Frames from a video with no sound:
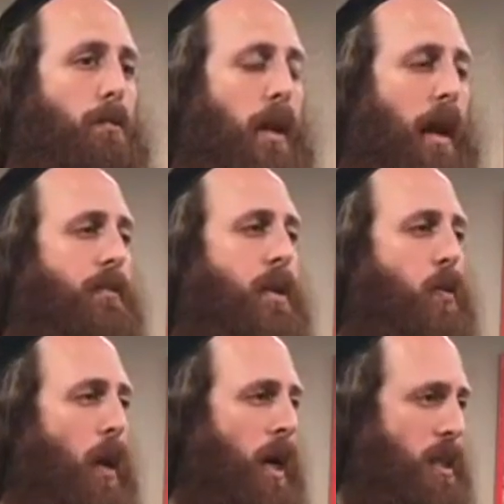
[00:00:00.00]
beloved
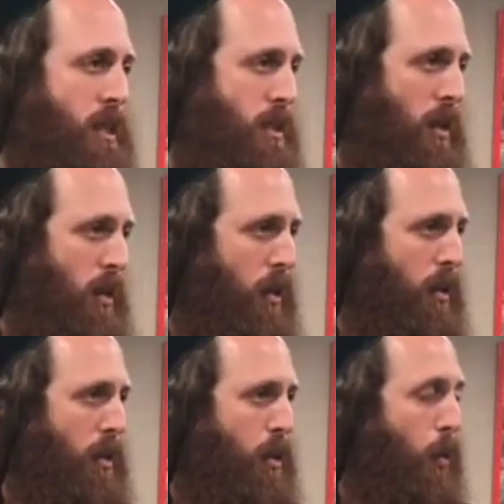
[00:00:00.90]
ones,
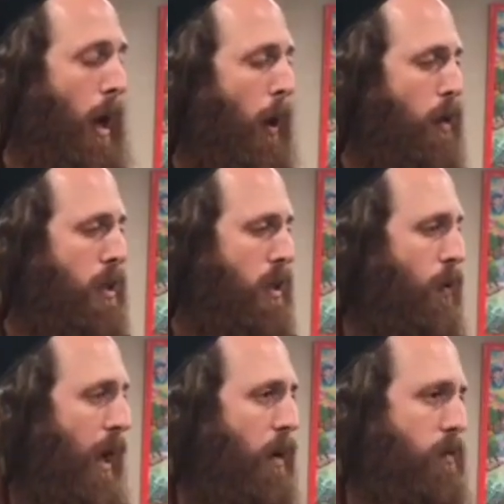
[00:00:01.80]
to our
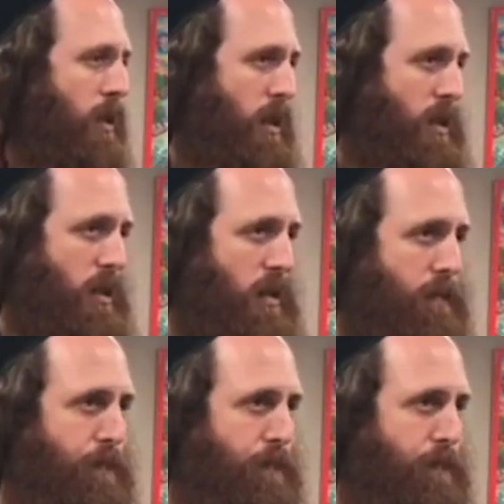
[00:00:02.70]
surroundings.